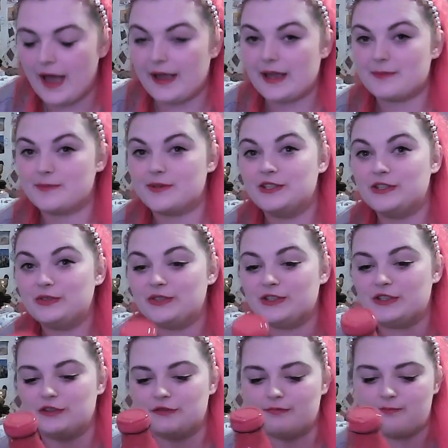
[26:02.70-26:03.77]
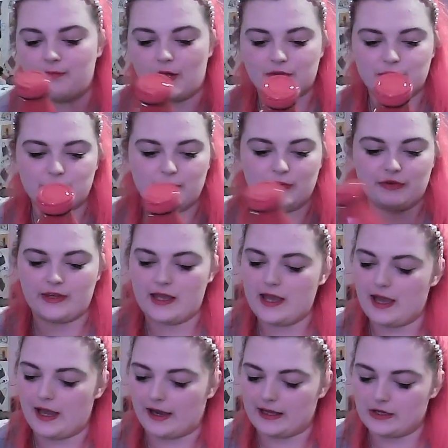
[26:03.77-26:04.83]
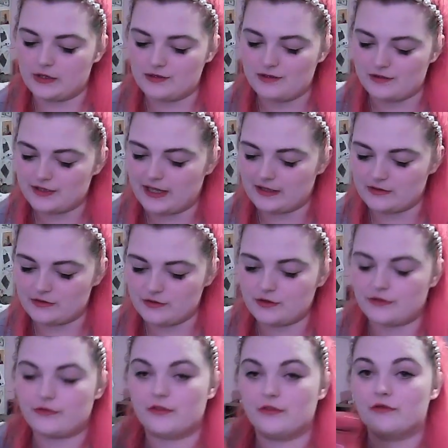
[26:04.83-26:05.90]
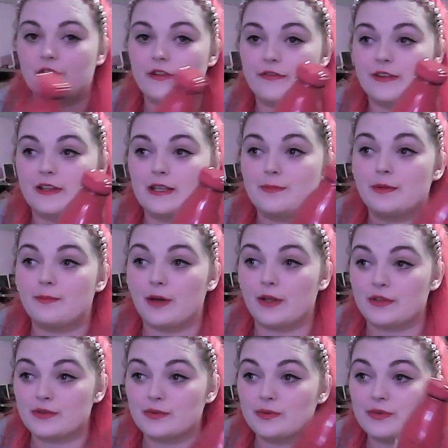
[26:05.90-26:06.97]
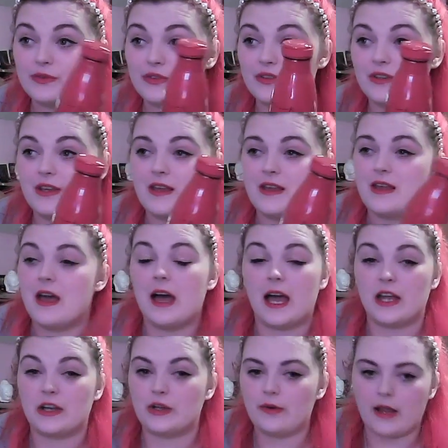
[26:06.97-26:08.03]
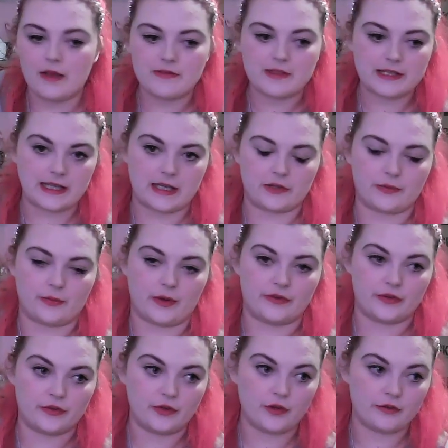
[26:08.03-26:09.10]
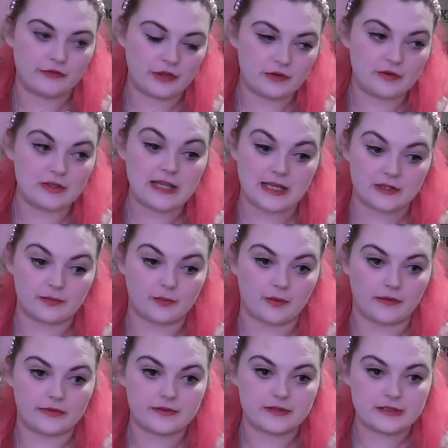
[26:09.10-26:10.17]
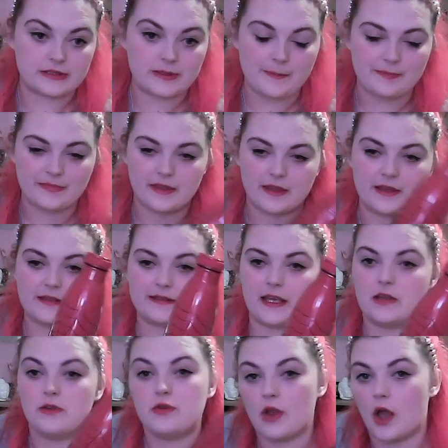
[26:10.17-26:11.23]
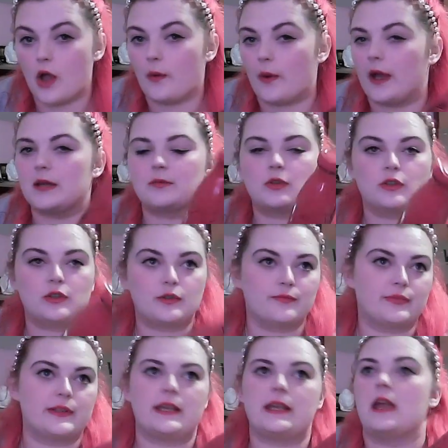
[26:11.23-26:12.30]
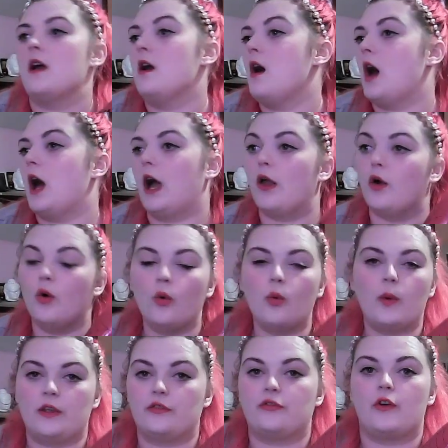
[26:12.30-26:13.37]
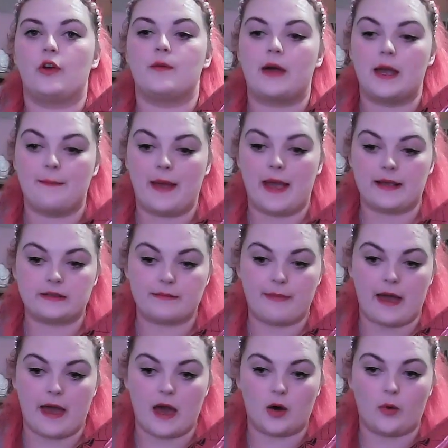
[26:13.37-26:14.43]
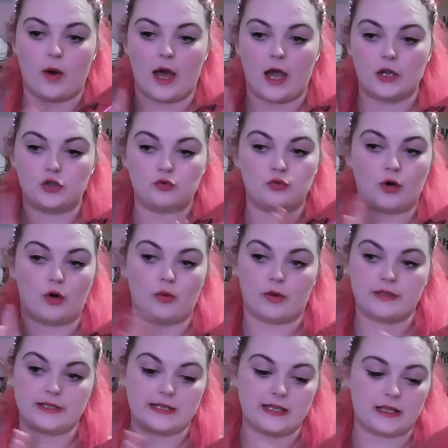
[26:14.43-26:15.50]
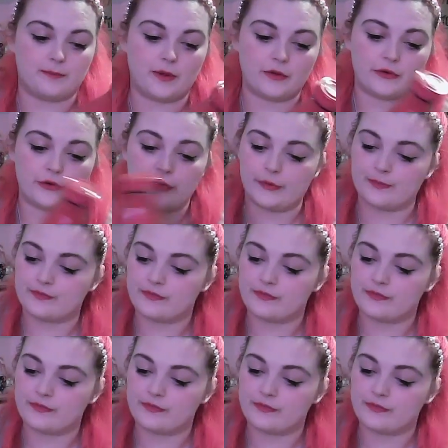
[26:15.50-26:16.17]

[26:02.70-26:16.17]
absolutely love bottles. I cannot get enough of refillable bottles. I don't have the glass ones. I saw a few glass ones. I was like, no, I am clumsy. I always throw my bags about. I do not want a glass bottle.